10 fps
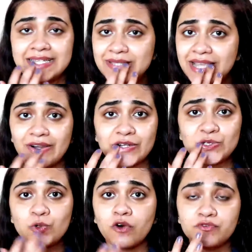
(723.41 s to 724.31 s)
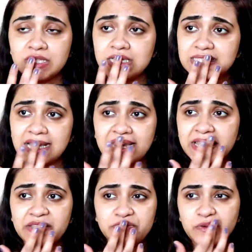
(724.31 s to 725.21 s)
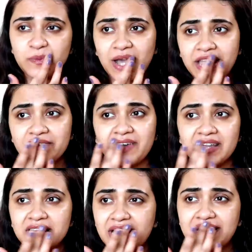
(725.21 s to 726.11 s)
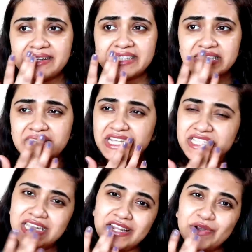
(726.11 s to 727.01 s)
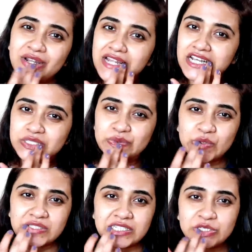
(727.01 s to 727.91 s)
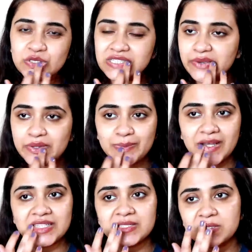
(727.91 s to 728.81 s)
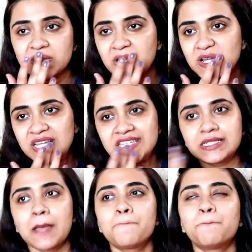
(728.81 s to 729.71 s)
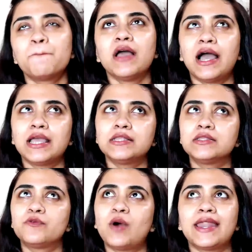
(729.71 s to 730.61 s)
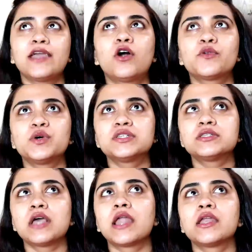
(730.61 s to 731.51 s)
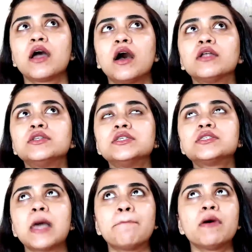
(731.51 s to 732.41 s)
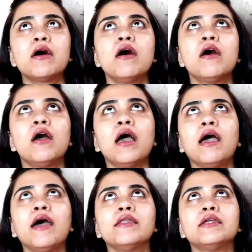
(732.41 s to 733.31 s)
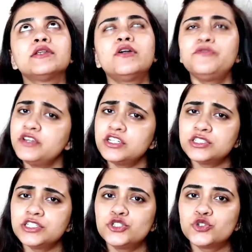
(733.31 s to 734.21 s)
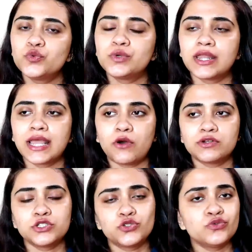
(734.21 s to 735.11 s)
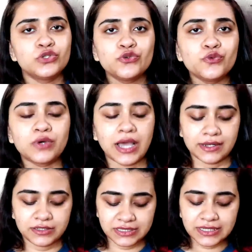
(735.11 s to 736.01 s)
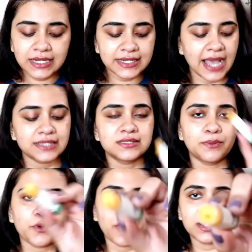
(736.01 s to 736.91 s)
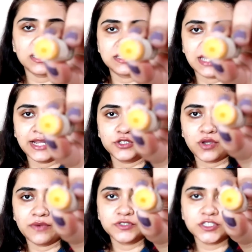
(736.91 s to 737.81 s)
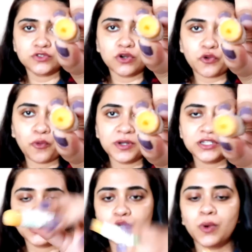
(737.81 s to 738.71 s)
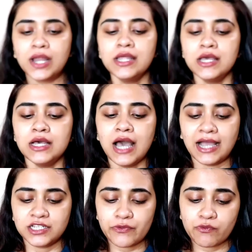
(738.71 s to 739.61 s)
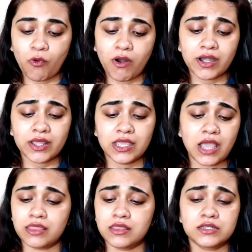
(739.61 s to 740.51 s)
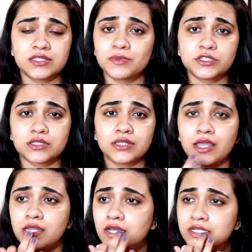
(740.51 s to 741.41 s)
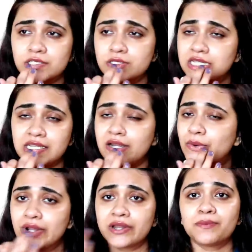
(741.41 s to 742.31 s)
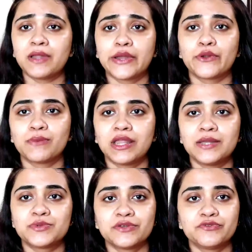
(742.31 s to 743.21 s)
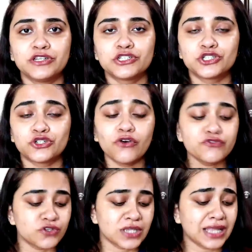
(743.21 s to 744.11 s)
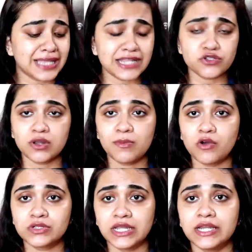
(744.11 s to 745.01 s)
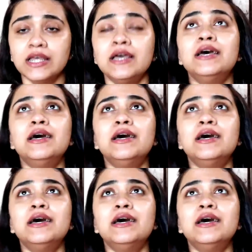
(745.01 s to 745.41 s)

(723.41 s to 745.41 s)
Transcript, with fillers: So I got two of these, and if you buy one, it's easily gonna last for six to seven months at least. I the one I got was in uh, December, and it got finished in June, and I ordered two new, and still it has some product inside, so I've just not opened the new one. I just want ki andar se bhi jitna hai na, I just take it out and apply it on my lips and finish it off. So yeah, that's all about it.